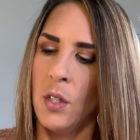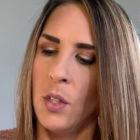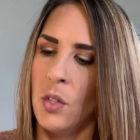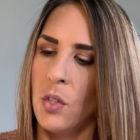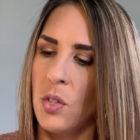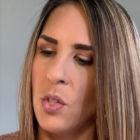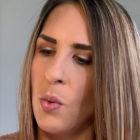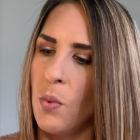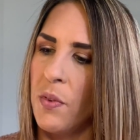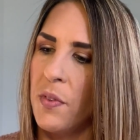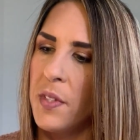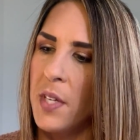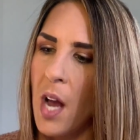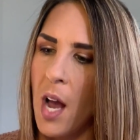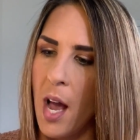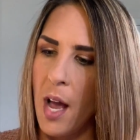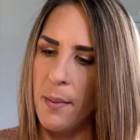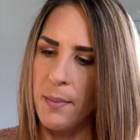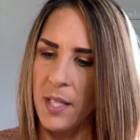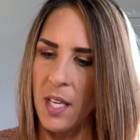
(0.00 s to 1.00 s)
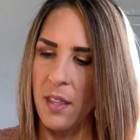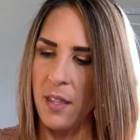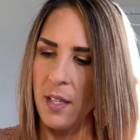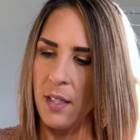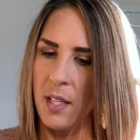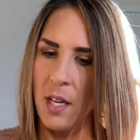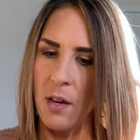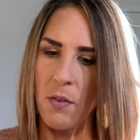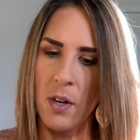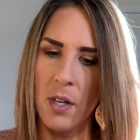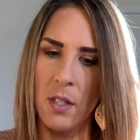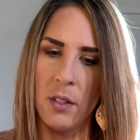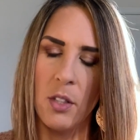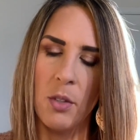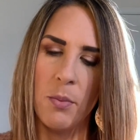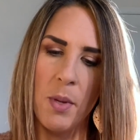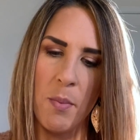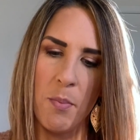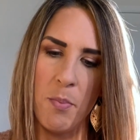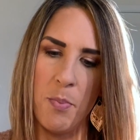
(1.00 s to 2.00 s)
So with Tom's, I think they run a
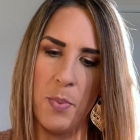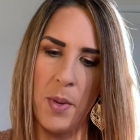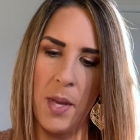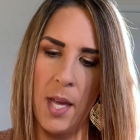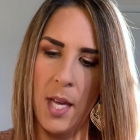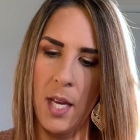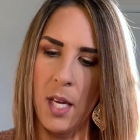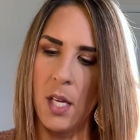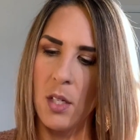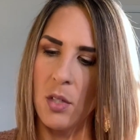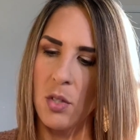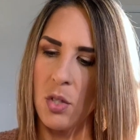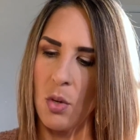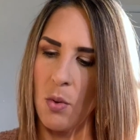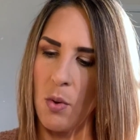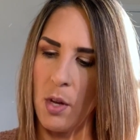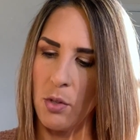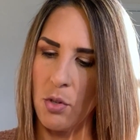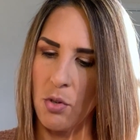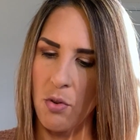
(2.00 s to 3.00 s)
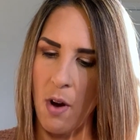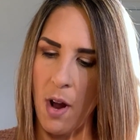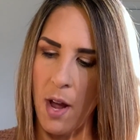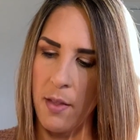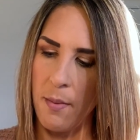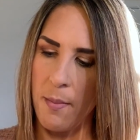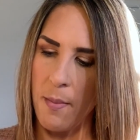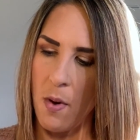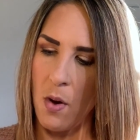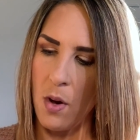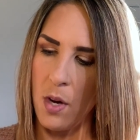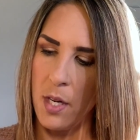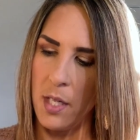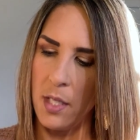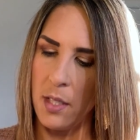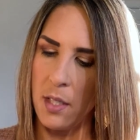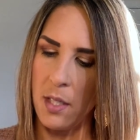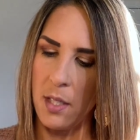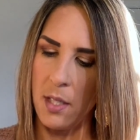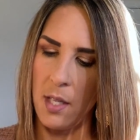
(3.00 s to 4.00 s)
little bit big, so I'll try them on
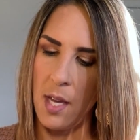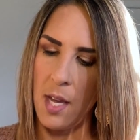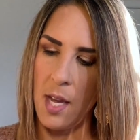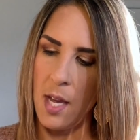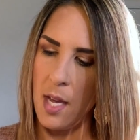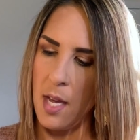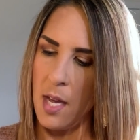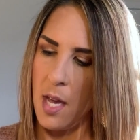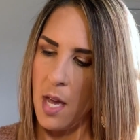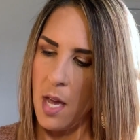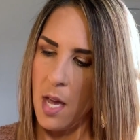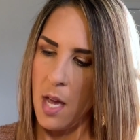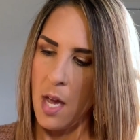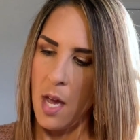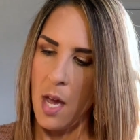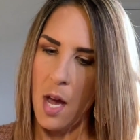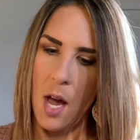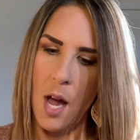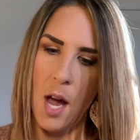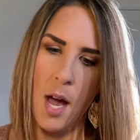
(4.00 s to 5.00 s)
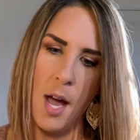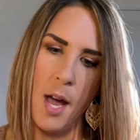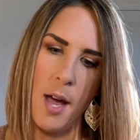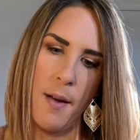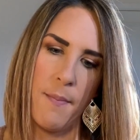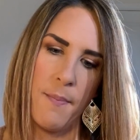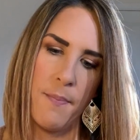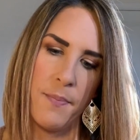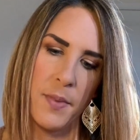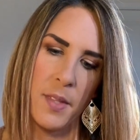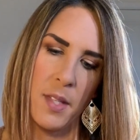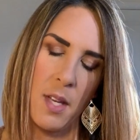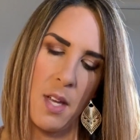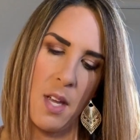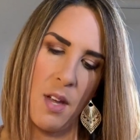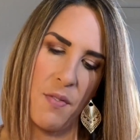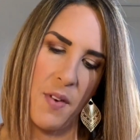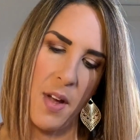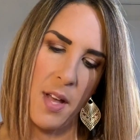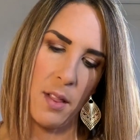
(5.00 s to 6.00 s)
and see.
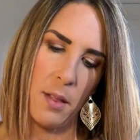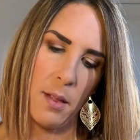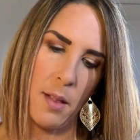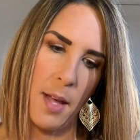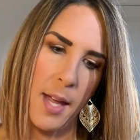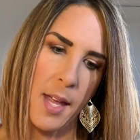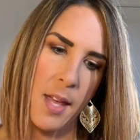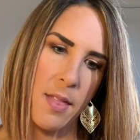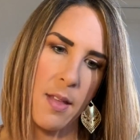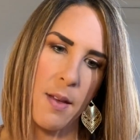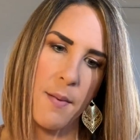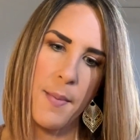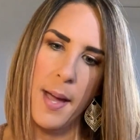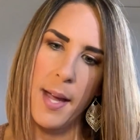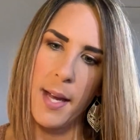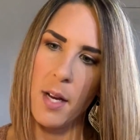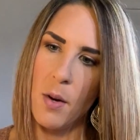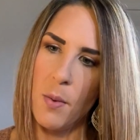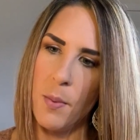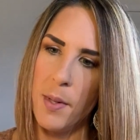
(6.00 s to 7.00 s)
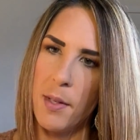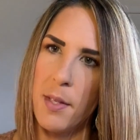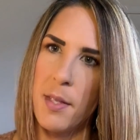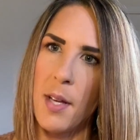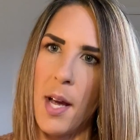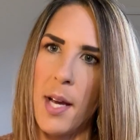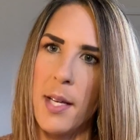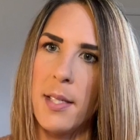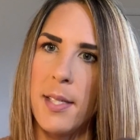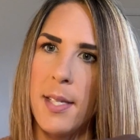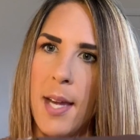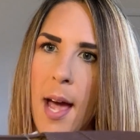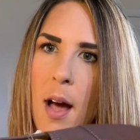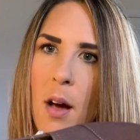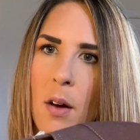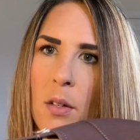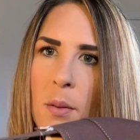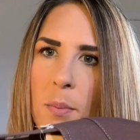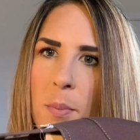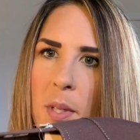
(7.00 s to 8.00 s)
If I like them, I can always size
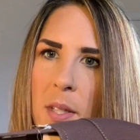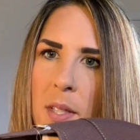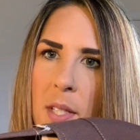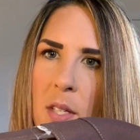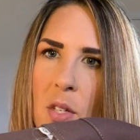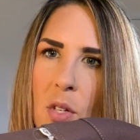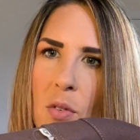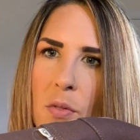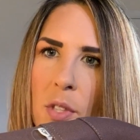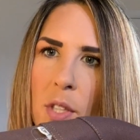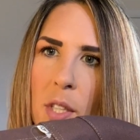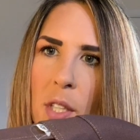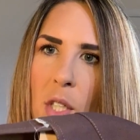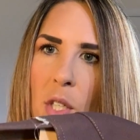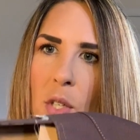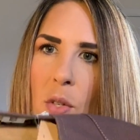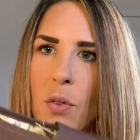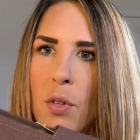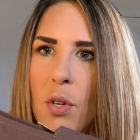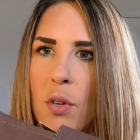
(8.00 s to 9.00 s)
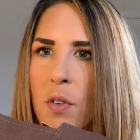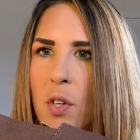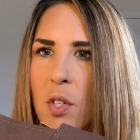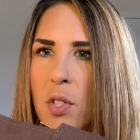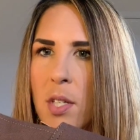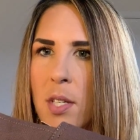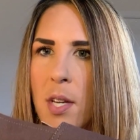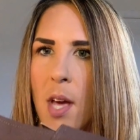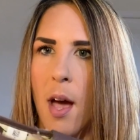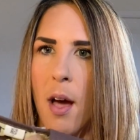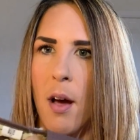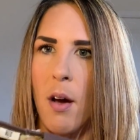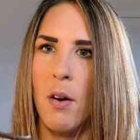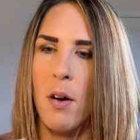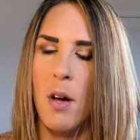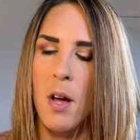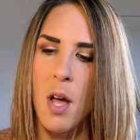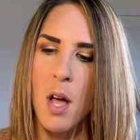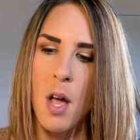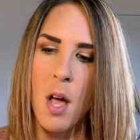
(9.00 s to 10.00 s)
down, but these are really cute. They're versatile.